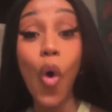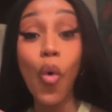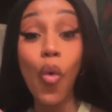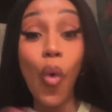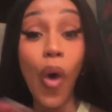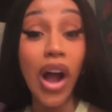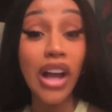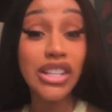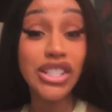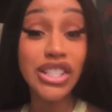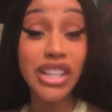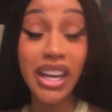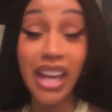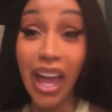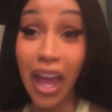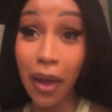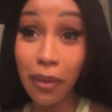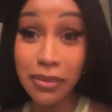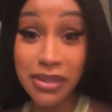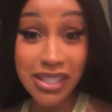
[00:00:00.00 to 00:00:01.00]

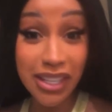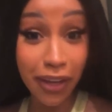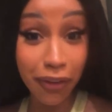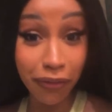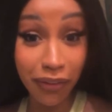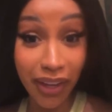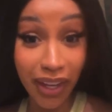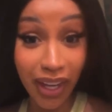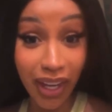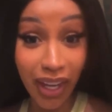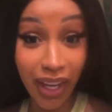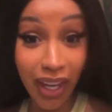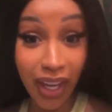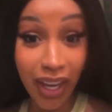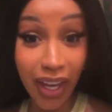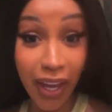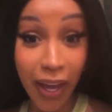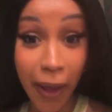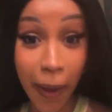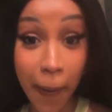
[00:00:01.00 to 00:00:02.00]
watching MTV,
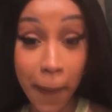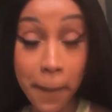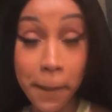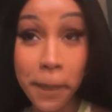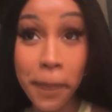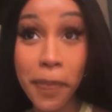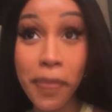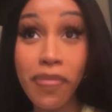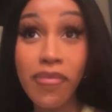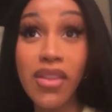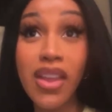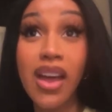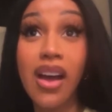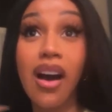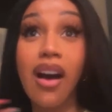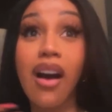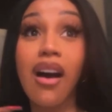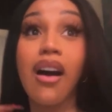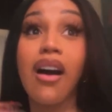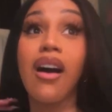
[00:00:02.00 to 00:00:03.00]

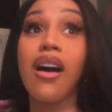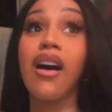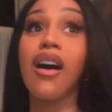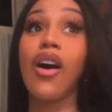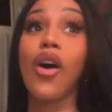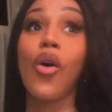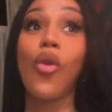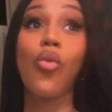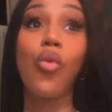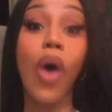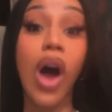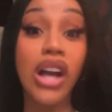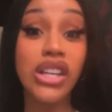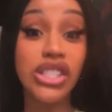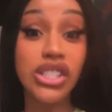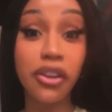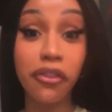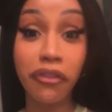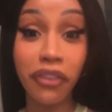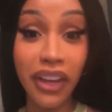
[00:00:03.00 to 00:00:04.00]

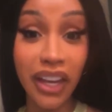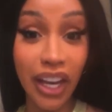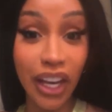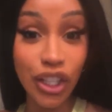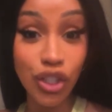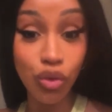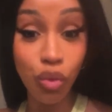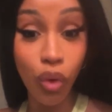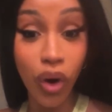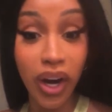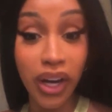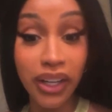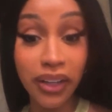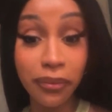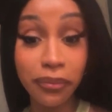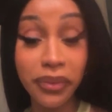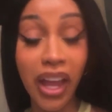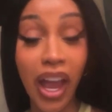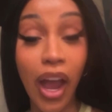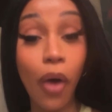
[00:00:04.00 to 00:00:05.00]
watching VH1,
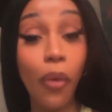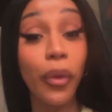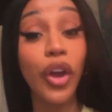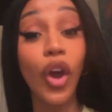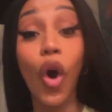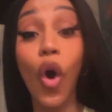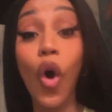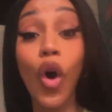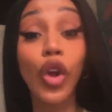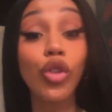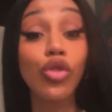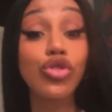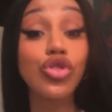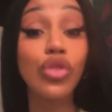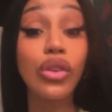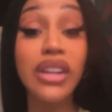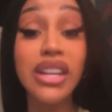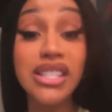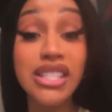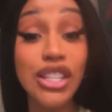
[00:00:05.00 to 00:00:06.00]
and we all
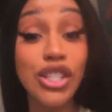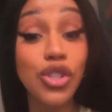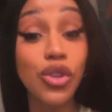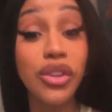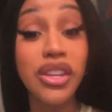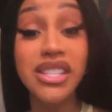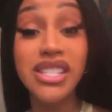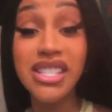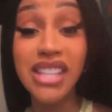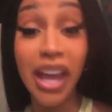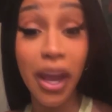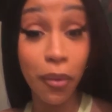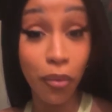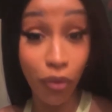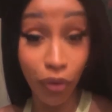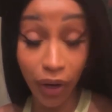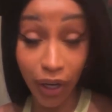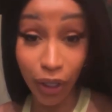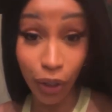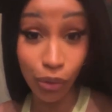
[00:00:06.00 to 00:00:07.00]
used to listen to the
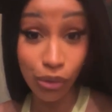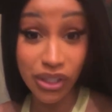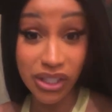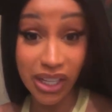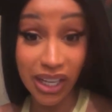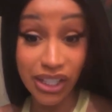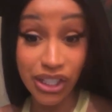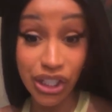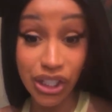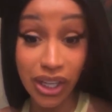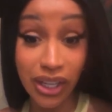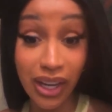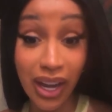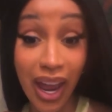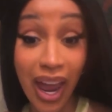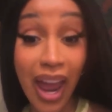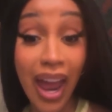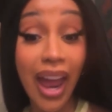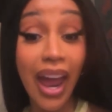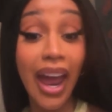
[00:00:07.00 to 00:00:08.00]
same radio
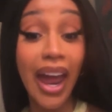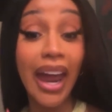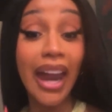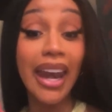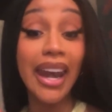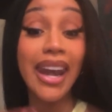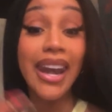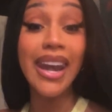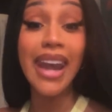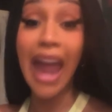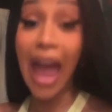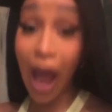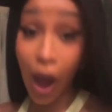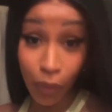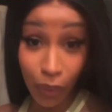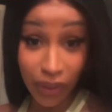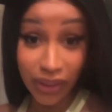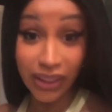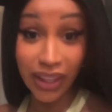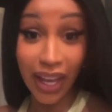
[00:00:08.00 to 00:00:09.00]
station.
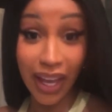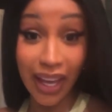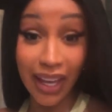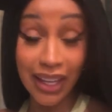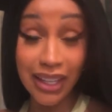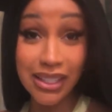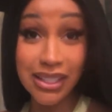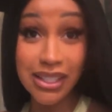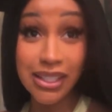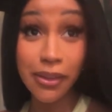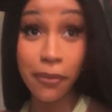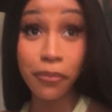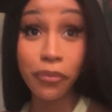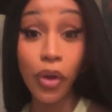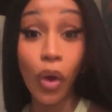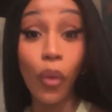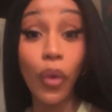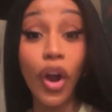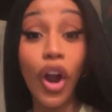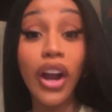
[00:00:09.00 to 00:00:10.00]
Nowadays,
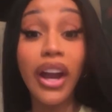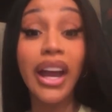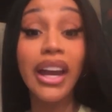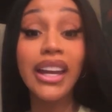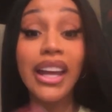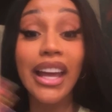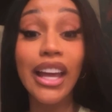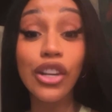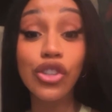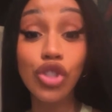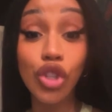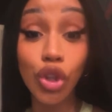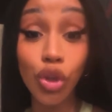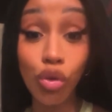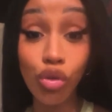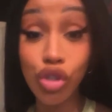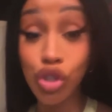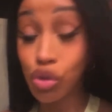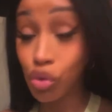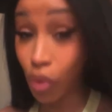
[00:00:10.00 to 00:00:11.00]
we are getting
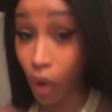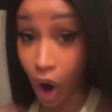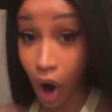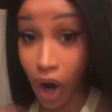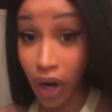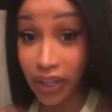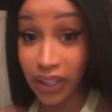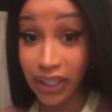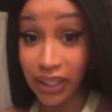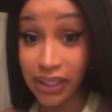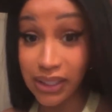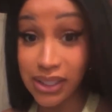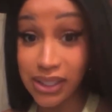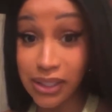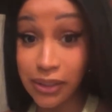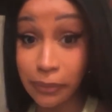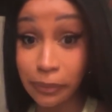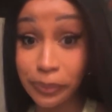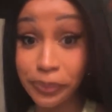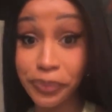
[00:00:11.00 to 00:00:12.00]
introduced to
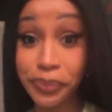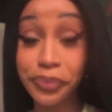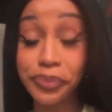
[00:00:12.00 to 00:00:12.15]
artists